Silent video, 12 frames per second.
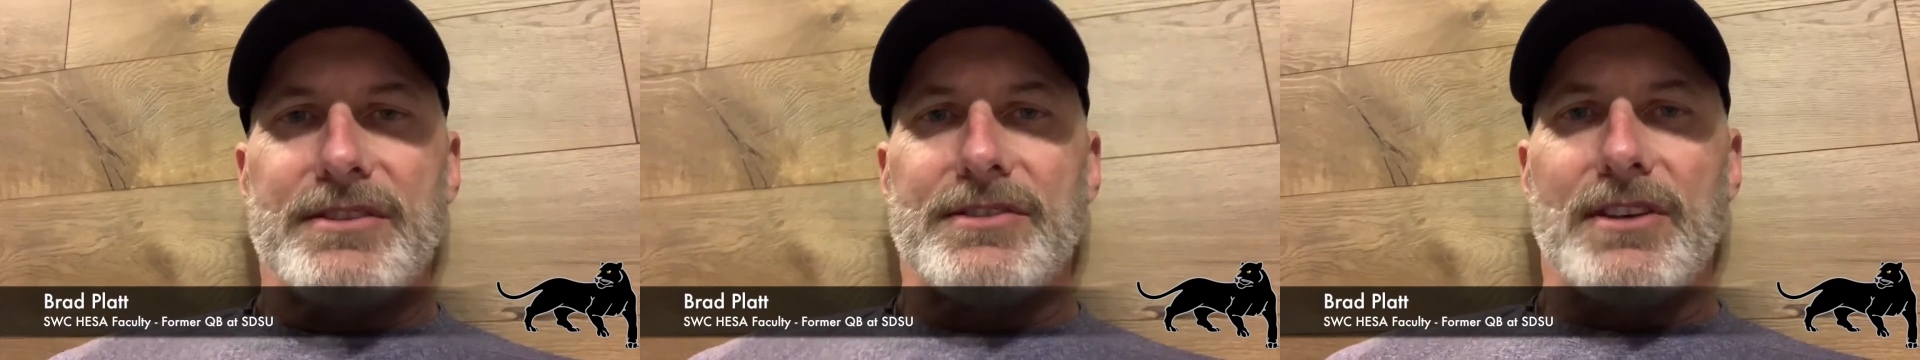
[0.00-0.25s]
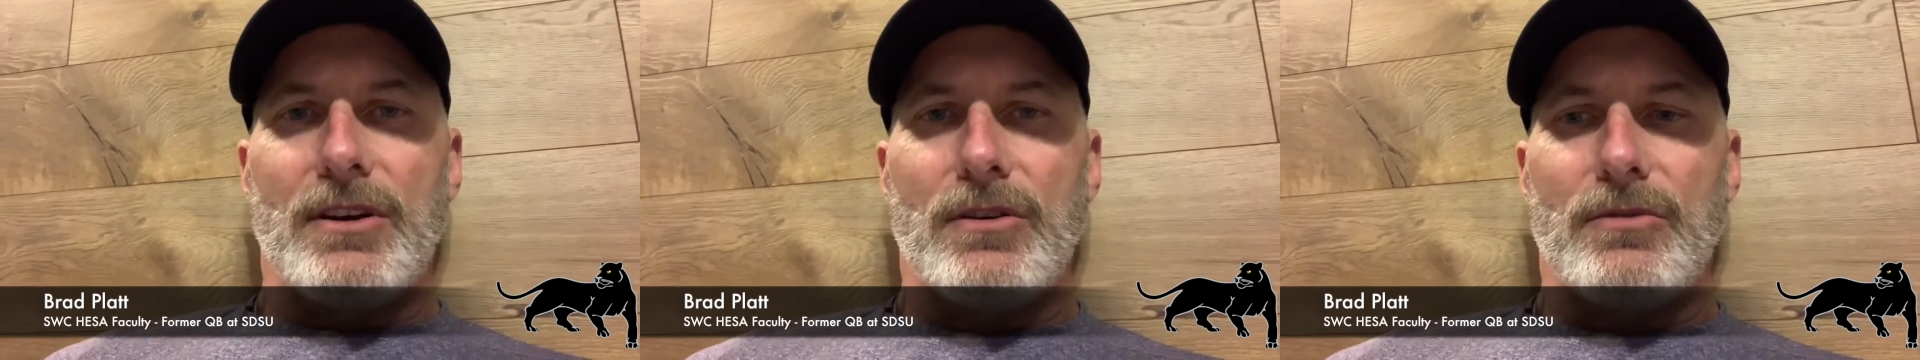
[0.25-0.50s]

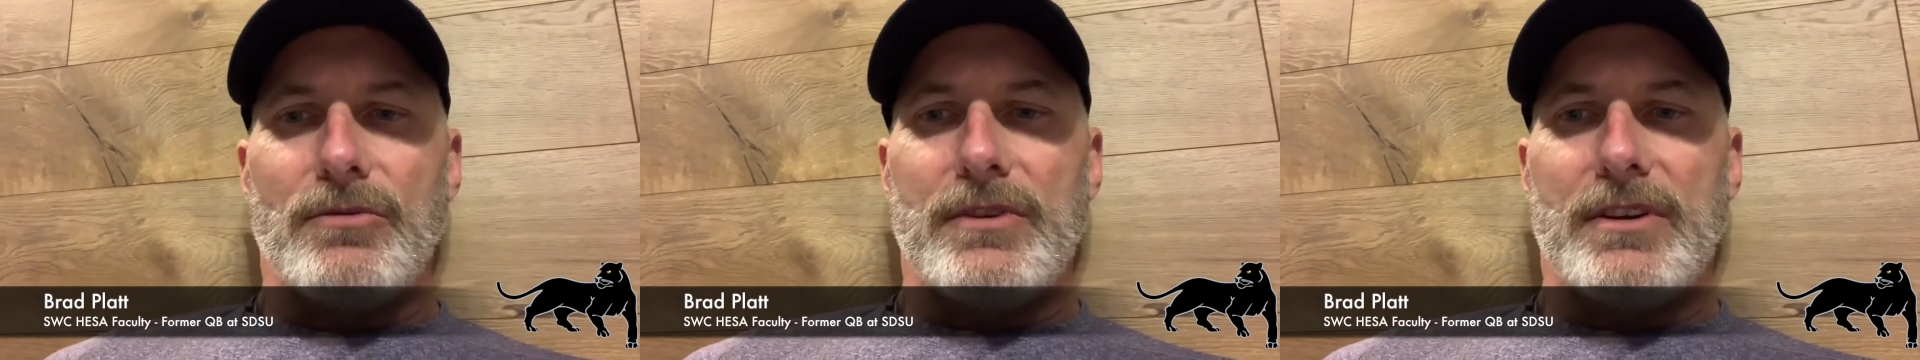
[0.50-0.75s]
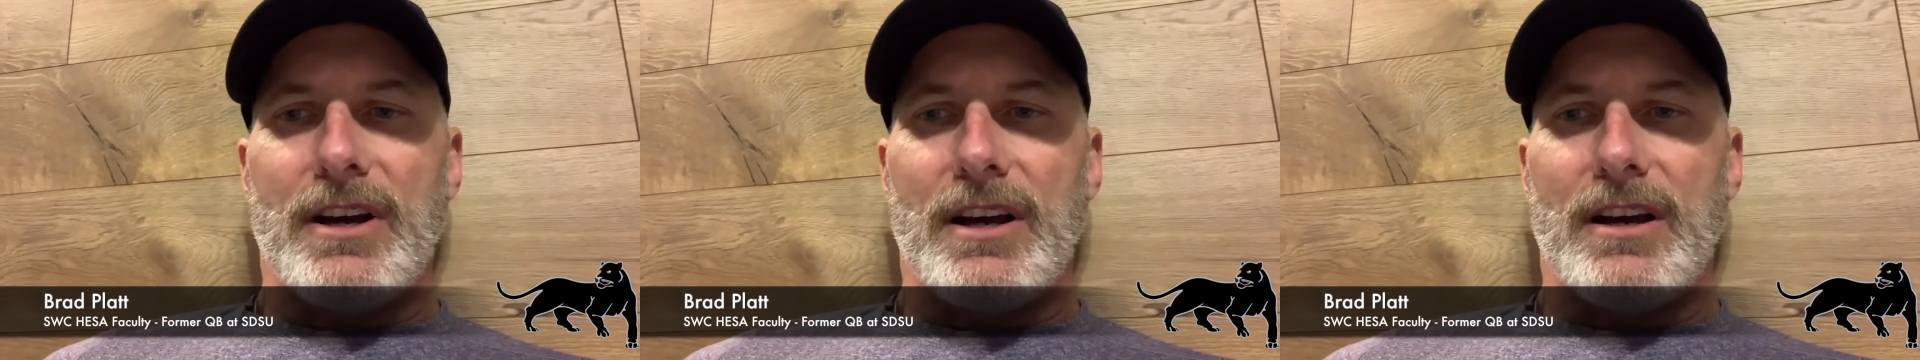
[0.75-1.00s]

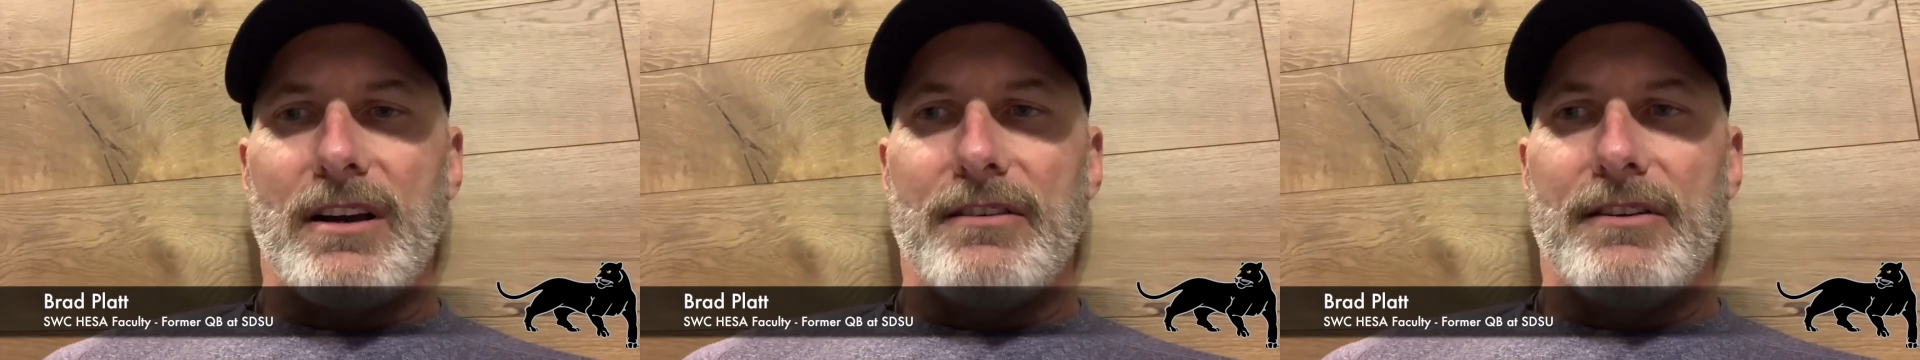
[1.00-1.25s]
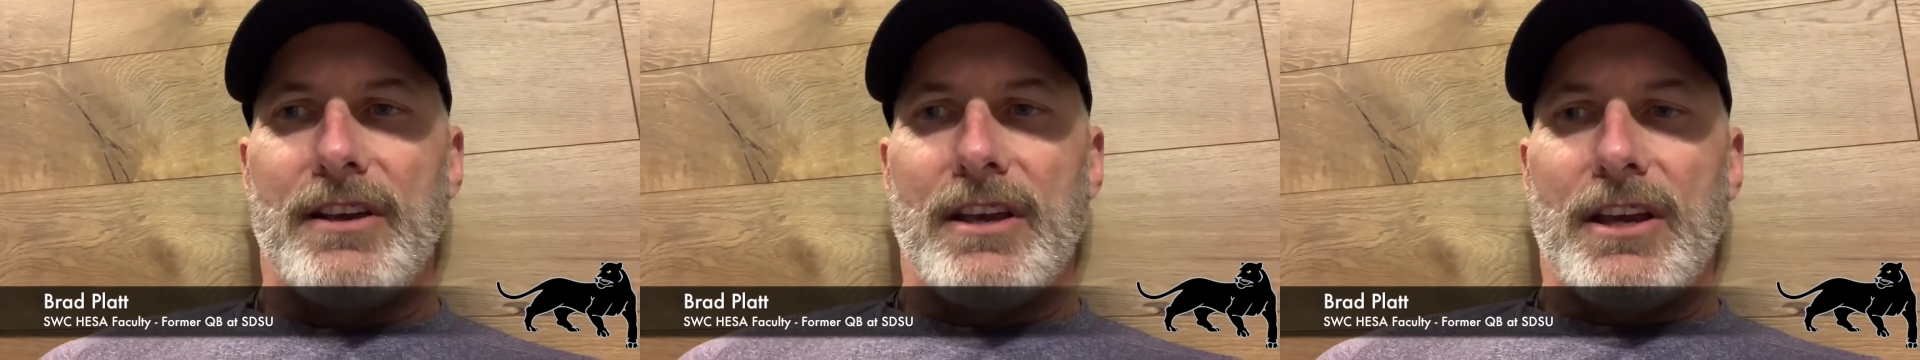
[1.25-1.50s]
stone
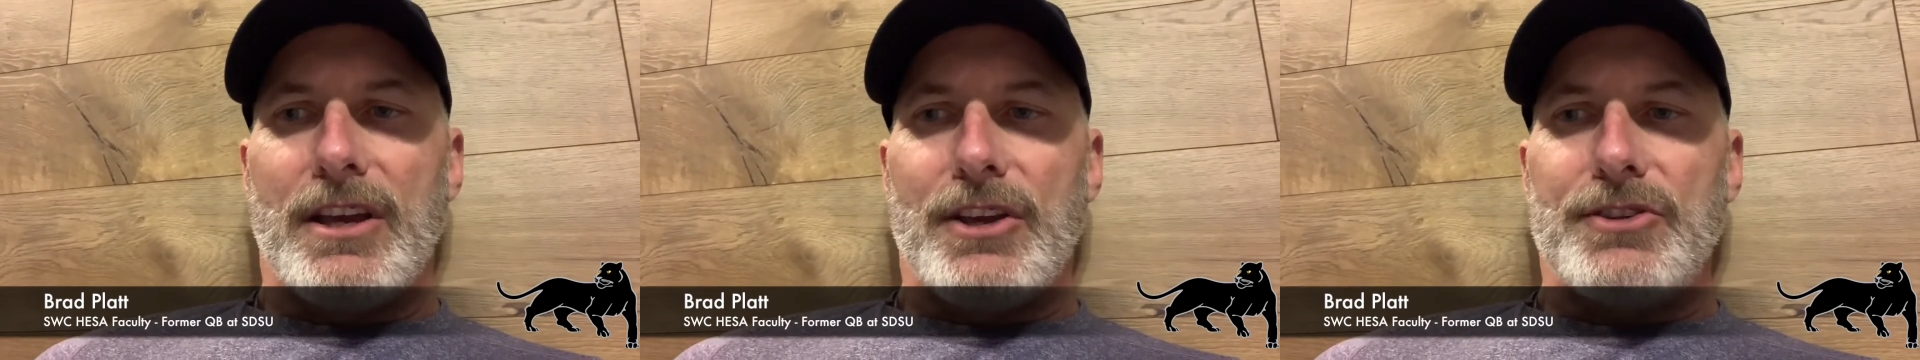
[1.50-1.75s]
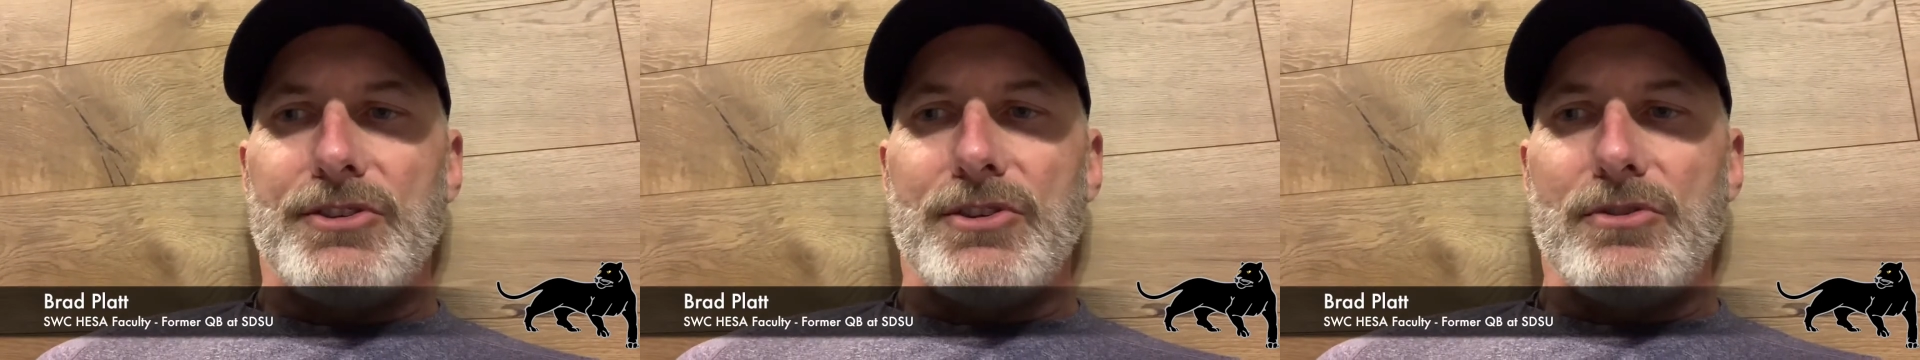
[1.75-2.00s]

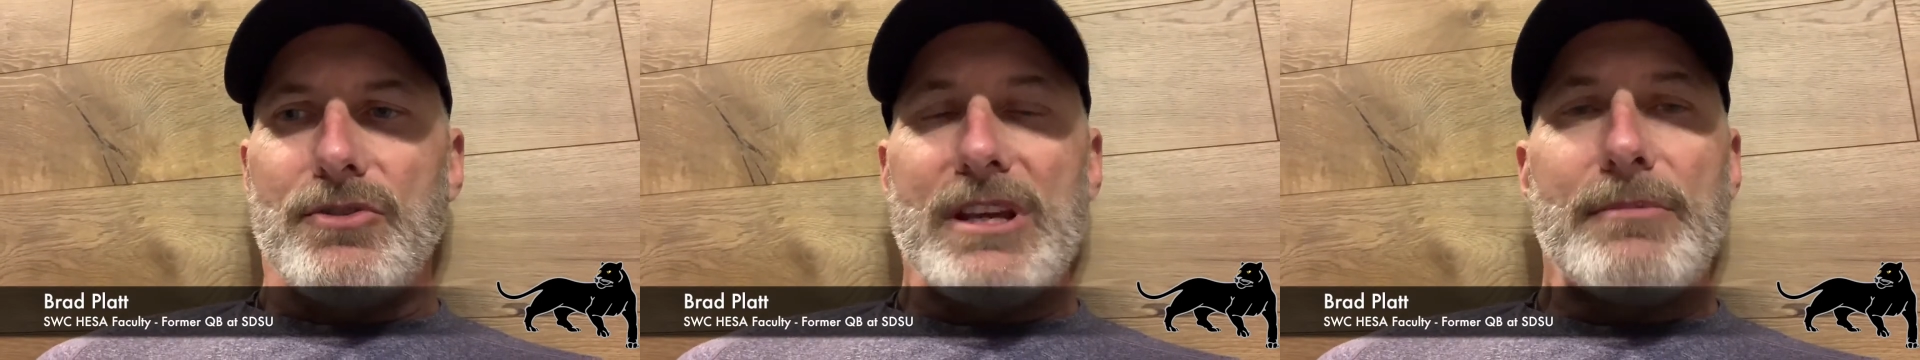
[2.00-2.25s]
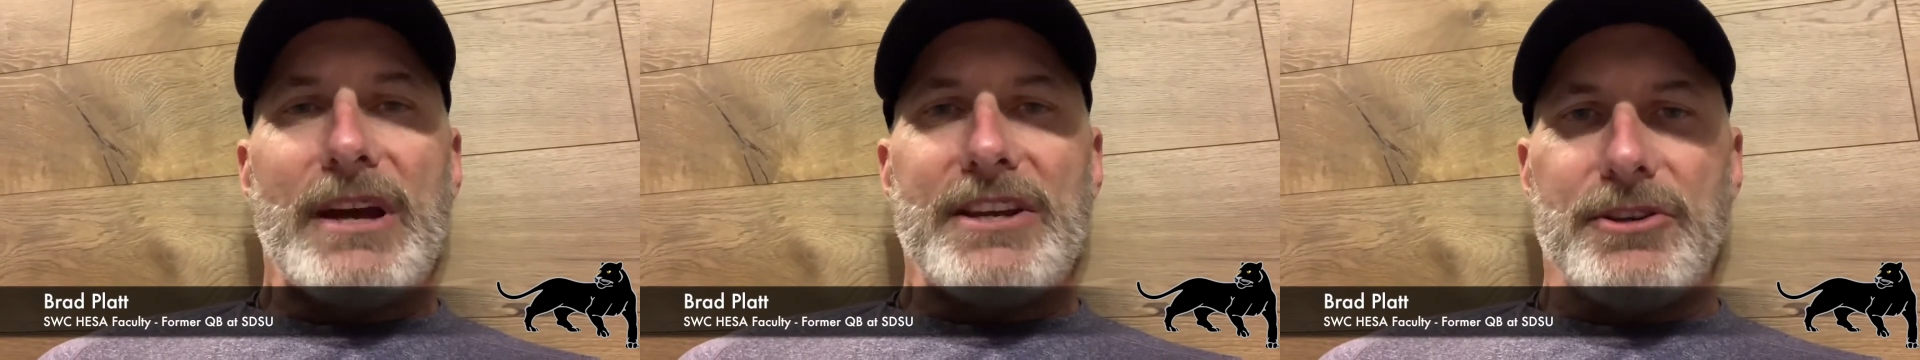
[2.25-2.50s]
to
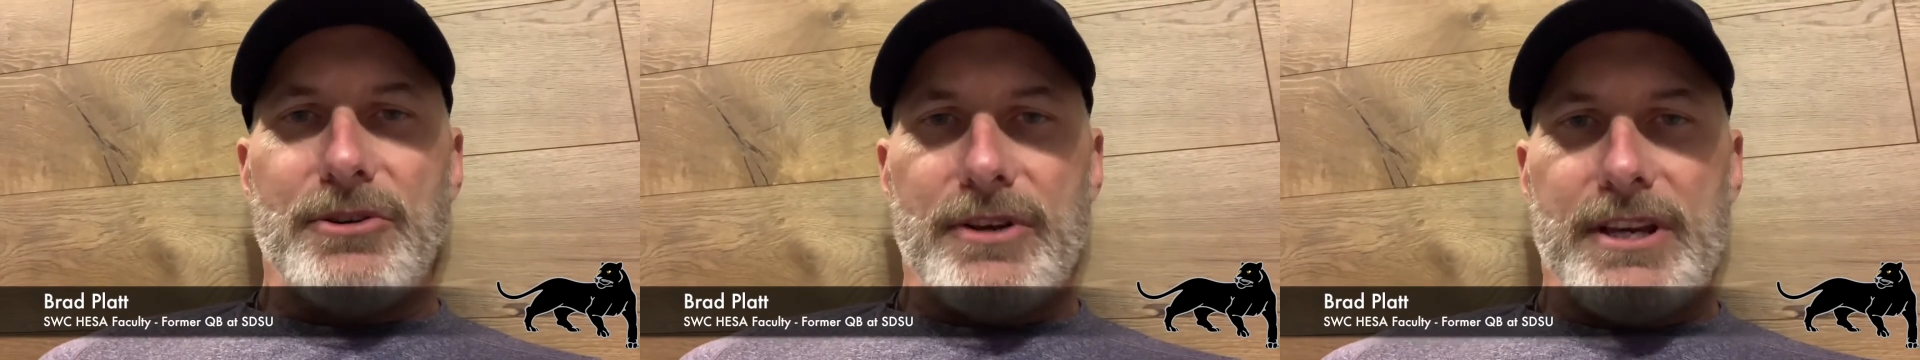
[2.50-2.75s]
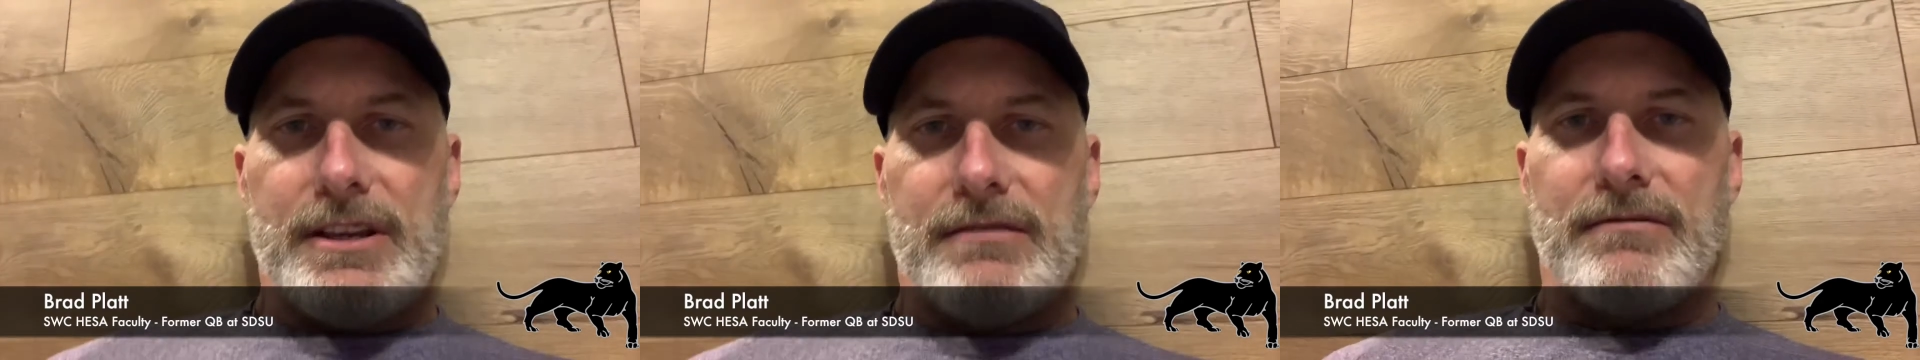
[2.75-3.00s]
get my
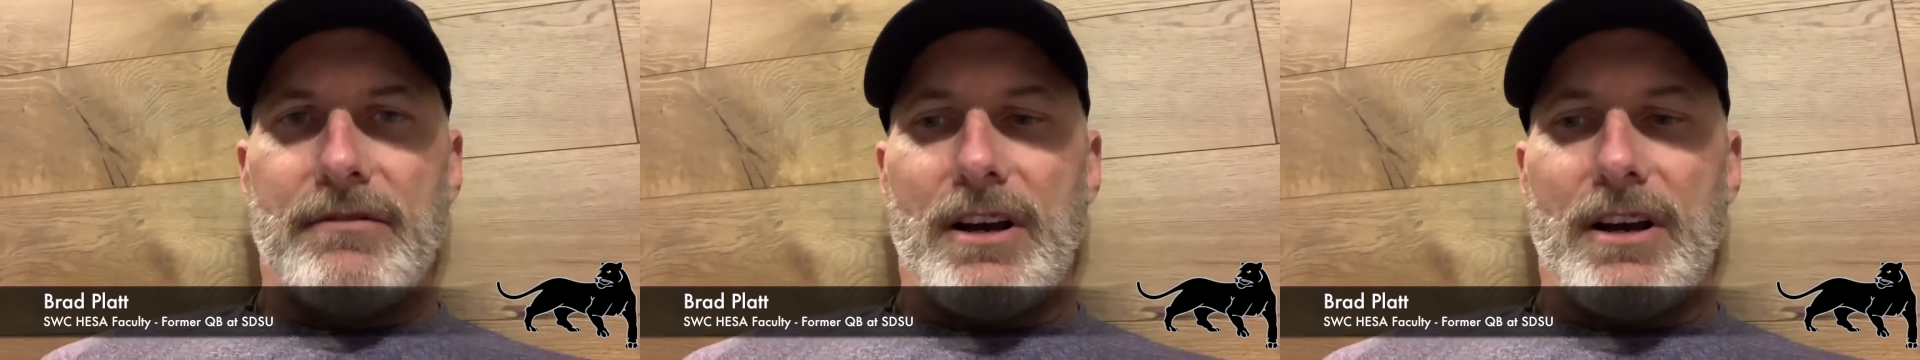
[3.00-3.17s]
degree.